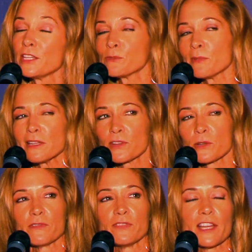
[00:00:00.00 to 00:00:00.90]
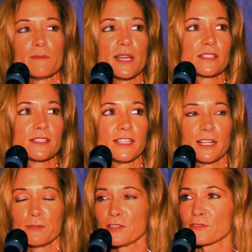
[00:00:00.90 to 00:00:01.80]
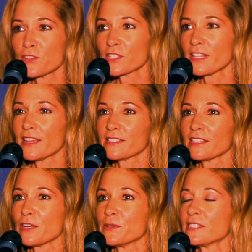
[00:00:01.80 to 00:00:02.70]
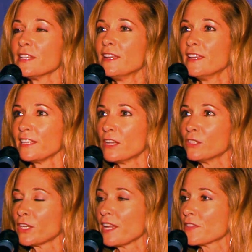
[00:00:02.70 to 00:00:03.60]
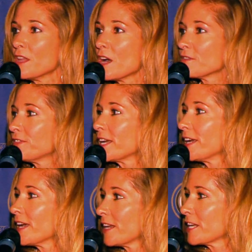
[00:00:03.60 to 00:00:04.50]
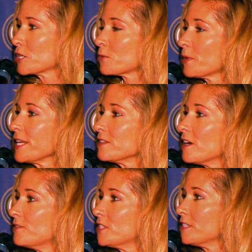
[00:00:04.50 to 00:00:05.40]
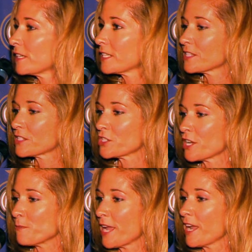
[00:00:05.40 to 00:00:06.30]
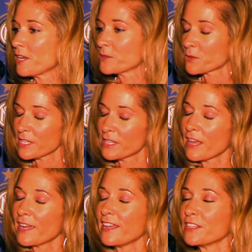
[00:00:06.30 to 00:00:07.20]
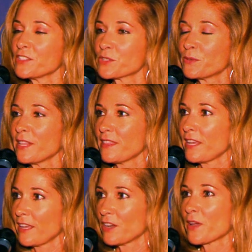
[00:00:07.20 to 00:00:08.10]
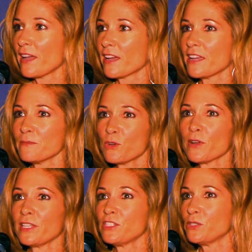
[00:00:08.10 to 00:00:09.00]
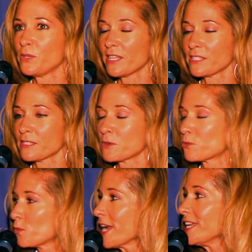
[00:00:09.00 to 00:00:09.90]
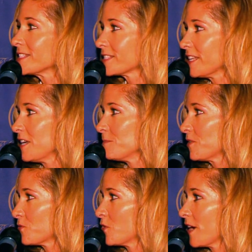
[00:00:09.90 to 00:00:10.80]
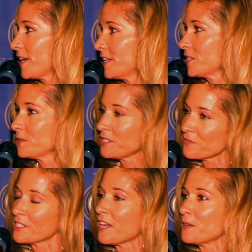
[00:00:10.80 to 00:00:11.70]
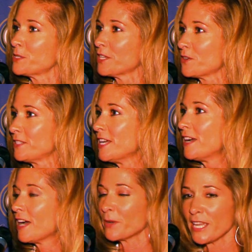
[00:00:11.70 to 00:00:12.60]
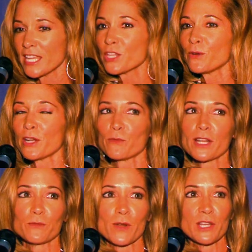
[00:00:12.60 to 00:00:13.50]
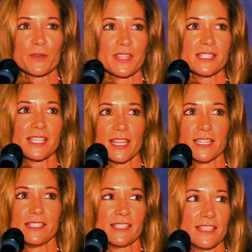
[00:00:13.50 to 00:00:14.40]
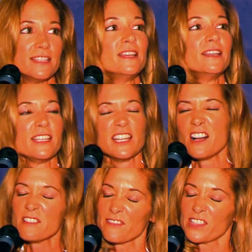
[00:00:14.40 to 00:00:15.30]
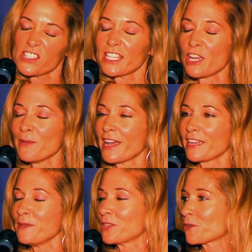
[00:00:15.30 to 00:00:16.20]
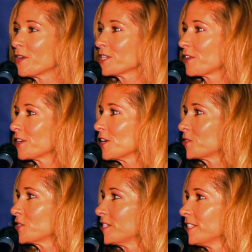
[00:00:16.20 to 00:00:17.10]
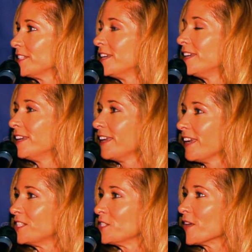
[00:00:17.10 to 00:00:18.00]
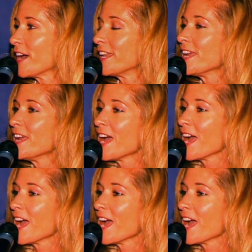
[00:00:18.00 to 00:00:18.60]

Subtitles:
I used my frequent flyer miles to get up into first class, and I was looking at the long flight ahead. I had a great novel and a glass of champagne. I was reclining and just really thinking, okay, I am going to get some great sleep before I get into a different time zone. I want to hit the ground running with these kids, and I'll eventually go back and meet the Crossfire coaches and do that.